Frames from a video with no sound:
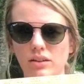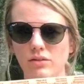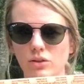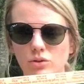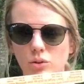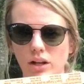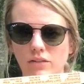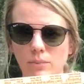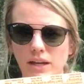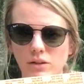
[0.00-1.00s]
If you don't have
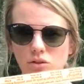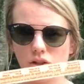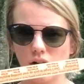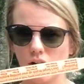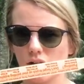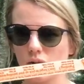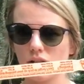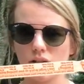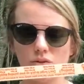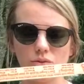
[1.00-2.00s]
a paint stirrer, you
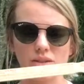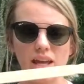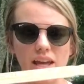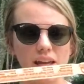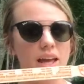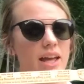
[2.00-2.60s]
can use a